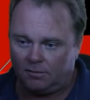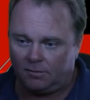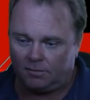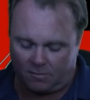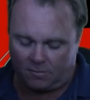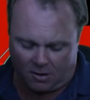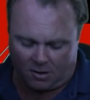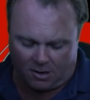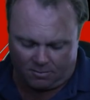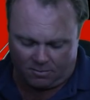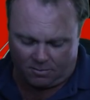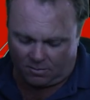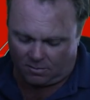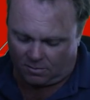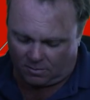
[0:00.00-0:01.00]
Right.
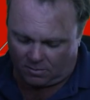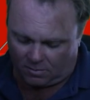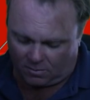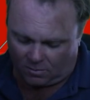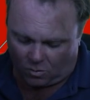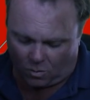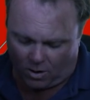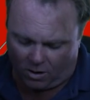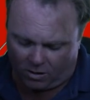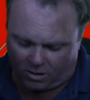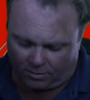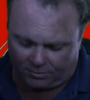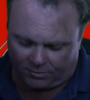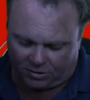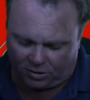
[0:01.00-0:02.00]
Welcome
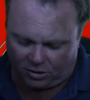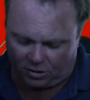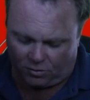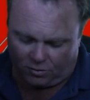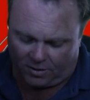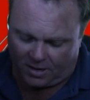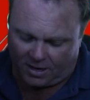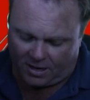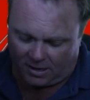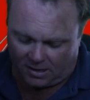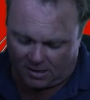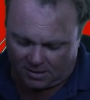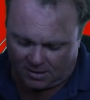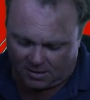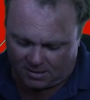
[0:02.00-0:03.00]
to the
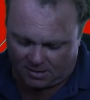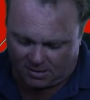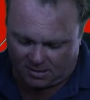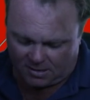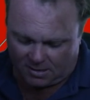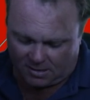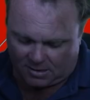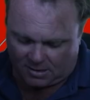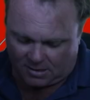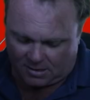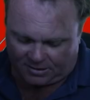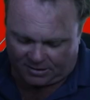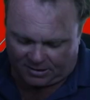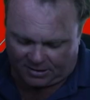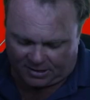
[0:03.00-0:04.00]

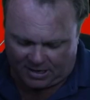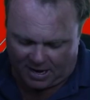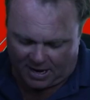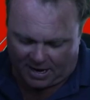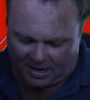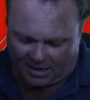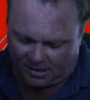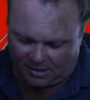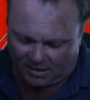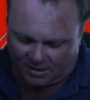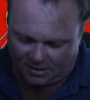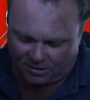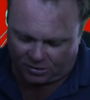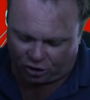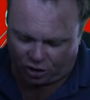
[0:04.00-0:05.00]
T.A
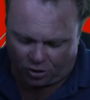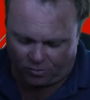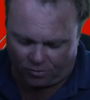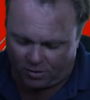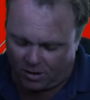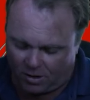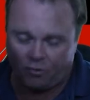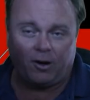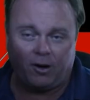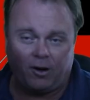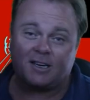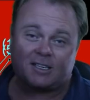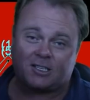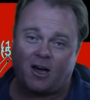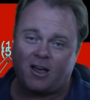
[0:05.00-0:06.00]
Show. Really
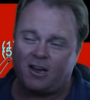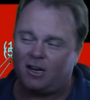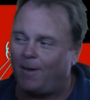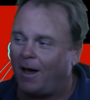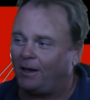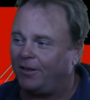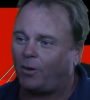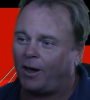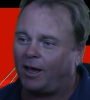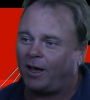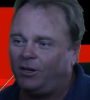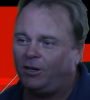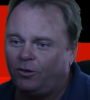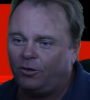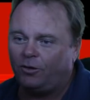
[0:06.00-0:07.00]
excited about this. We're going to be
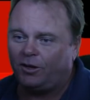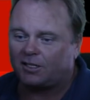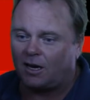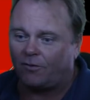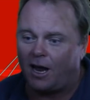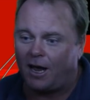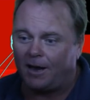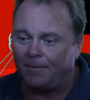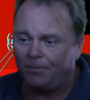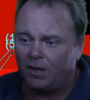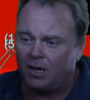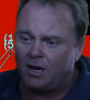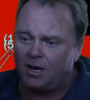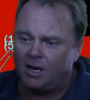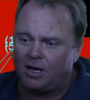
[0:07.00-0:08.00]
doing this every day.
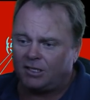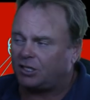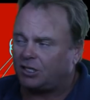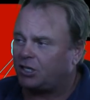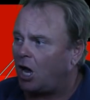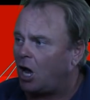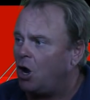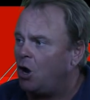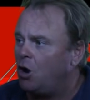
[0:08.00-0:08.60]
So